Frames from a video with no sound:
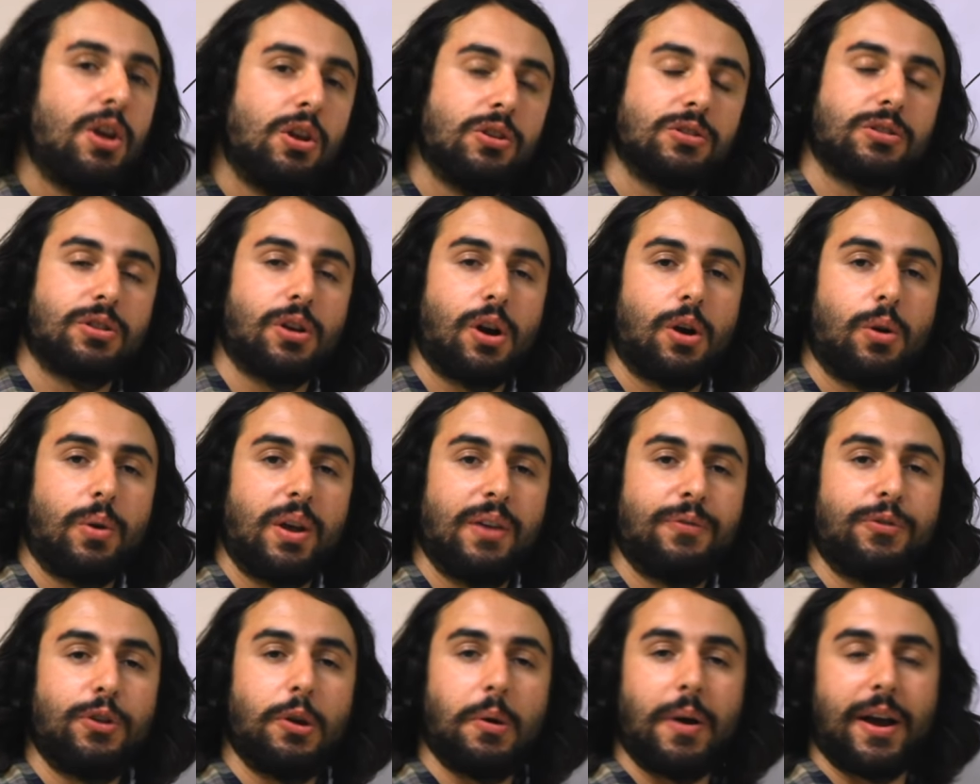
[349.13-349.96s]
So
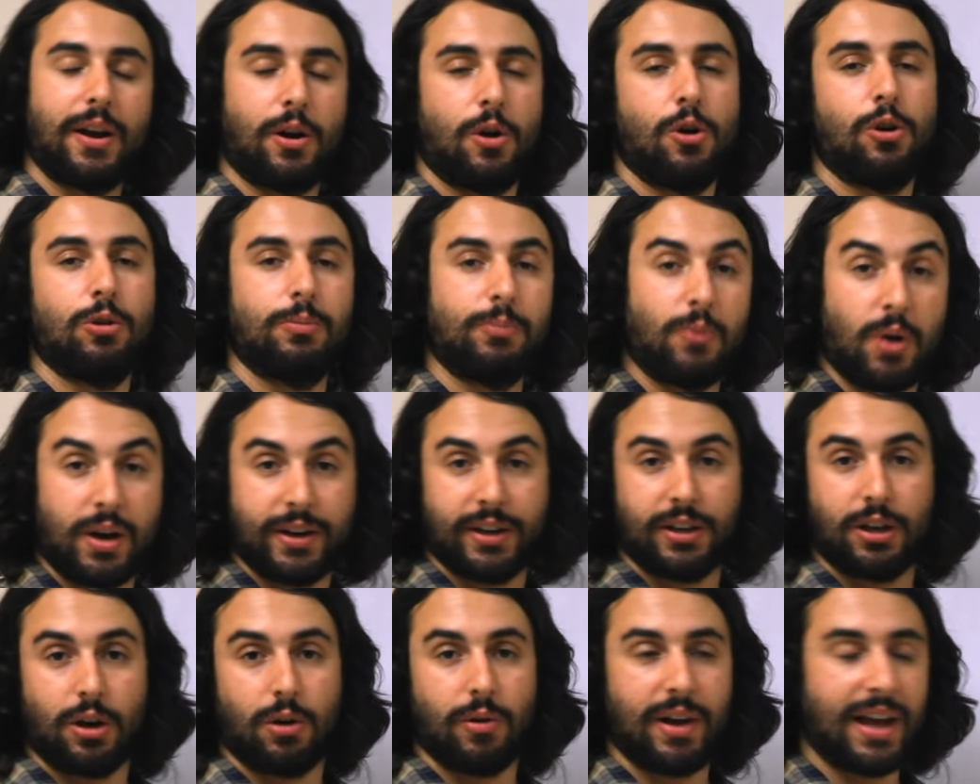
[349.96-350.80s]
if you at home want to
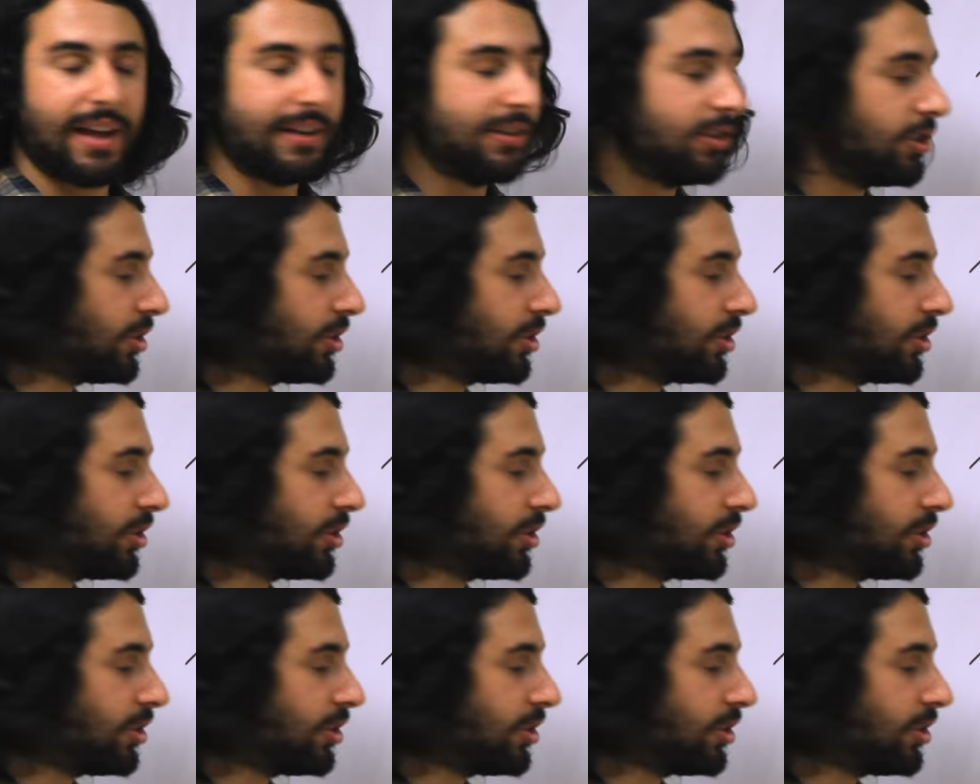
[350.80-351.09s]
go ahead and